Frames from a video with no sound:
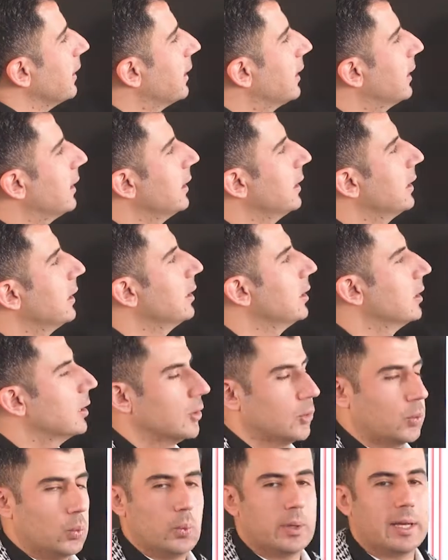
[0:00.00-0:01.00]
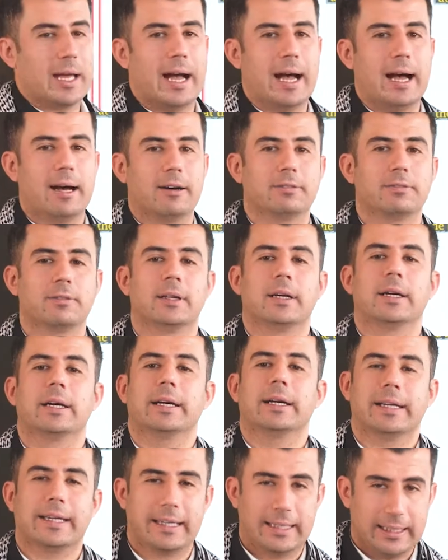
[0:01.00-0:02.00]
K, we have
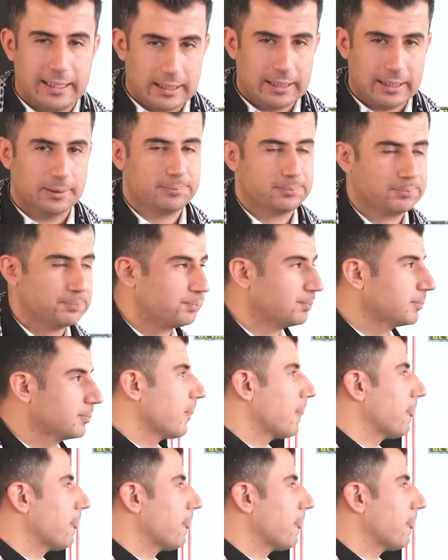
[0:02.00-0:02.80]
G.